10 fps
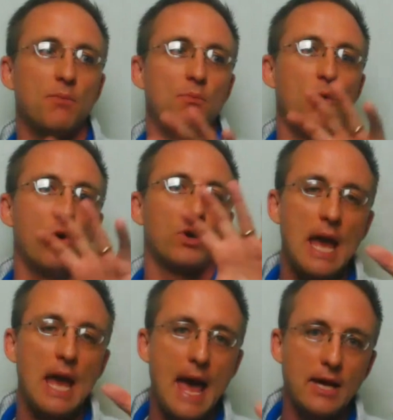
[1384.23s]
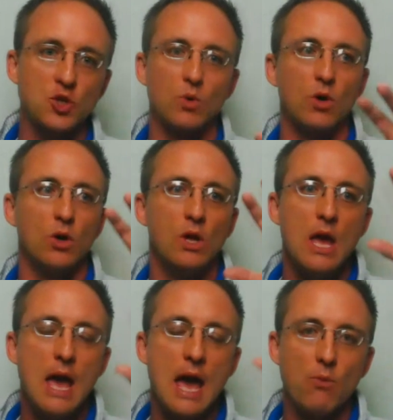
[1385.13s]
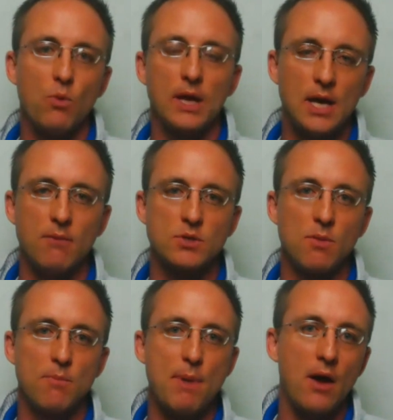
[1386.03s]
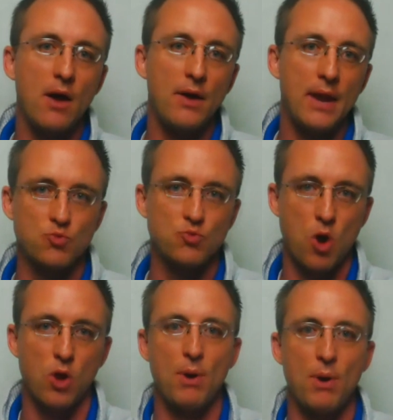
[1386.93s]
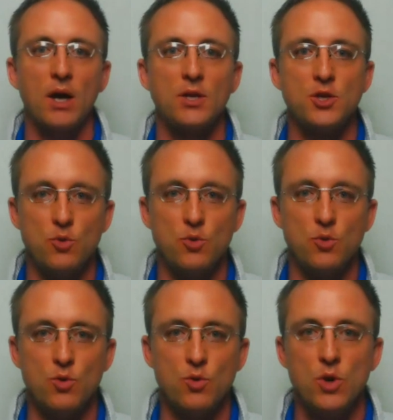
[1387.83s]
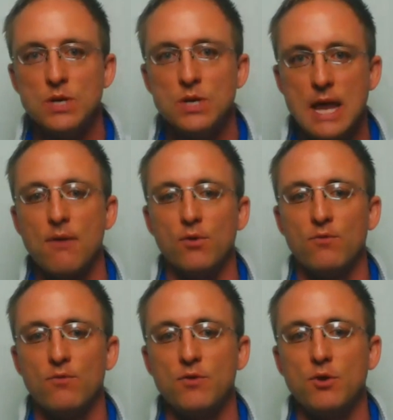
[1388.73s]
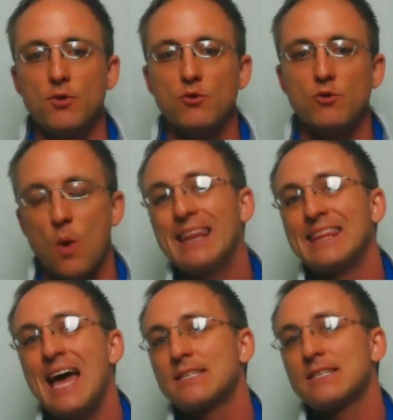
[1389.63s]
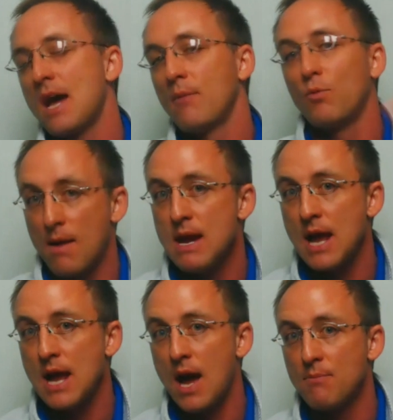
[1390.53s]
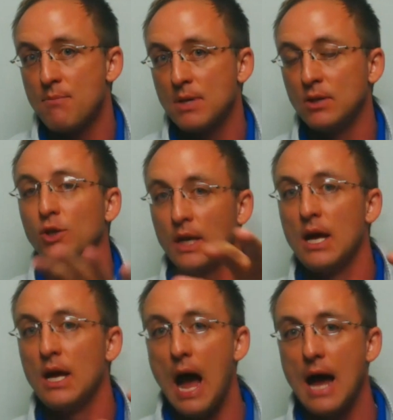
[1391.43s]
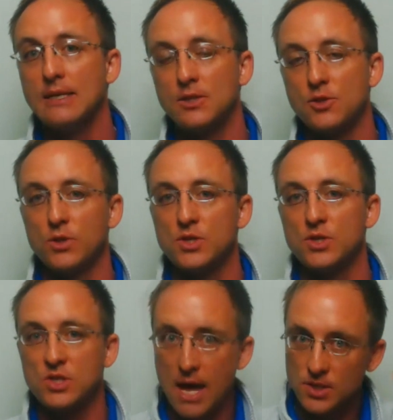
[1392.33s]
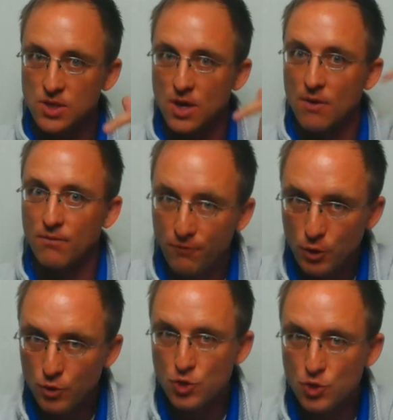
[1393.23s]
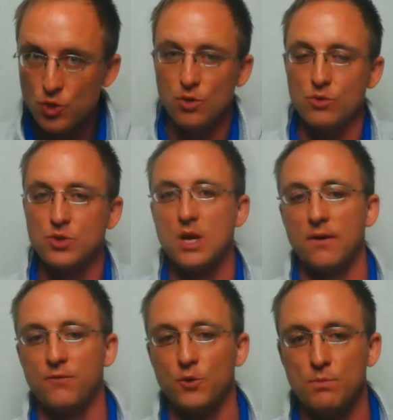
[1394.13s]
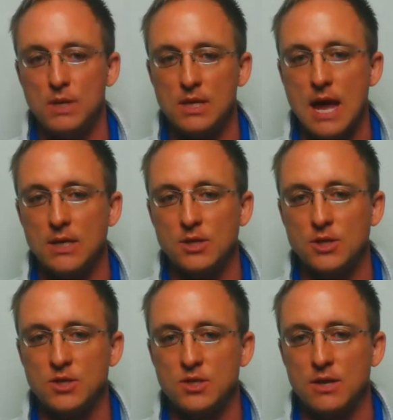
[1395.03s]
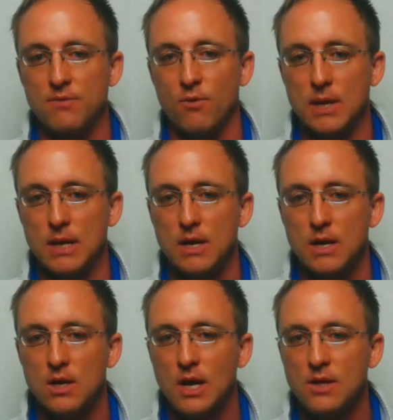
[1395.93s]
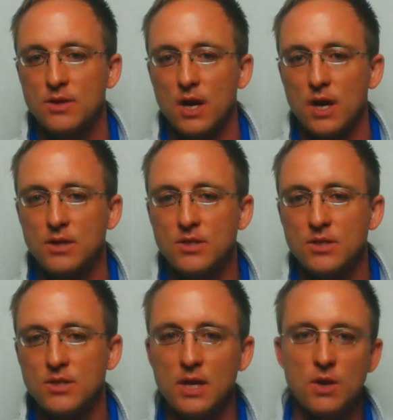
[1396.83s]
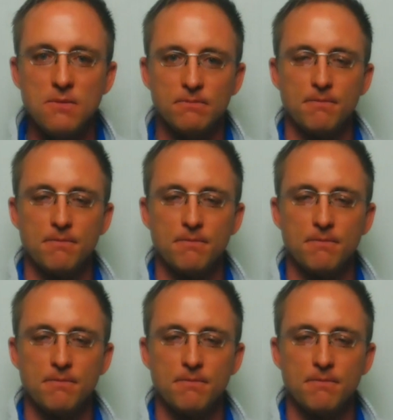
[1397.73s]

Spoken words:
more casual, hey, when it comes about and I just roll upon you, you need to have reviews. So at that time when I may not be looking, I need to assess for future use if you'd be the agency for me. Got any thoughts on that, Joey?